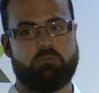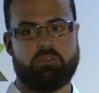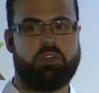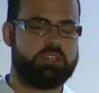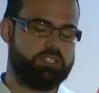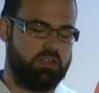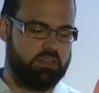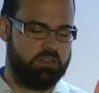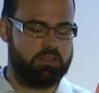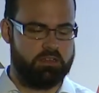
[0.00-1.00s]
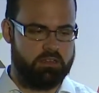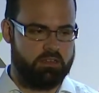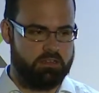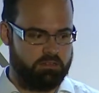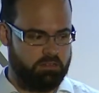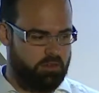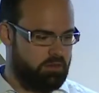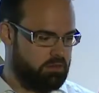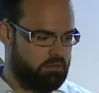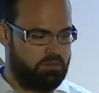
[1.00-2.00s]
production and a
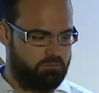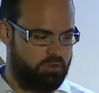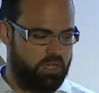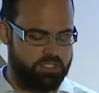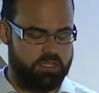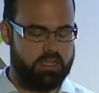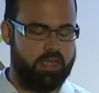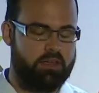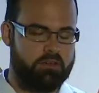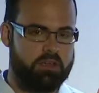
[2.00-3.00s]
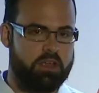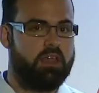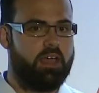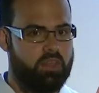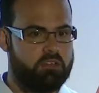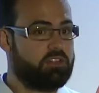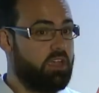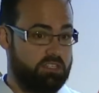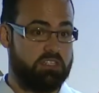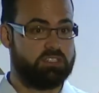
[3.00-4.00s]
non-production account, and those are
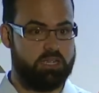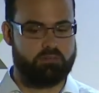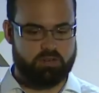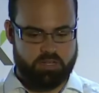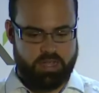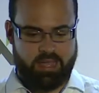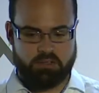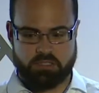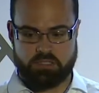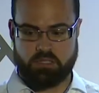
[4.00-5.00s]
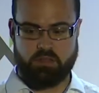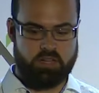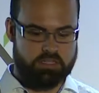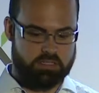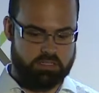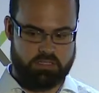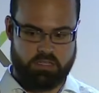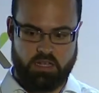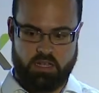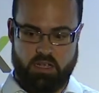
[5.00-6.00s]
actually separate accounts. So in essence,
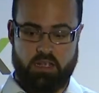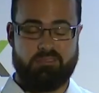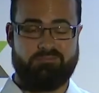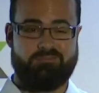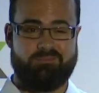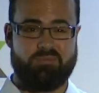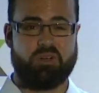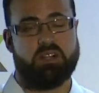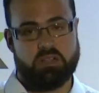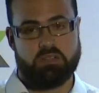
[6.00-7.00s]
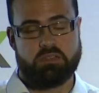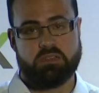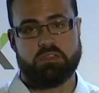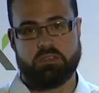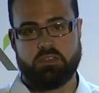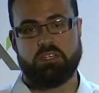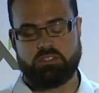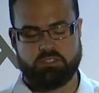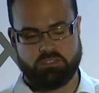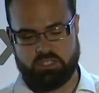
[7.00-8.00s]
well, you need
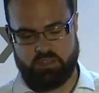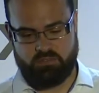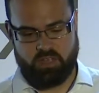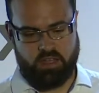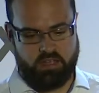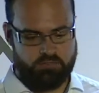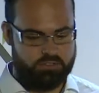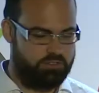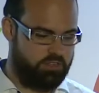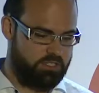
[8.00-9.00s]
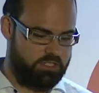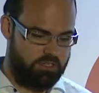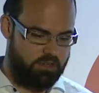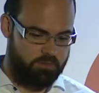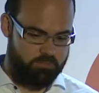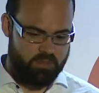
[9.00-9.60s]
to do stuff, infrastructure as code.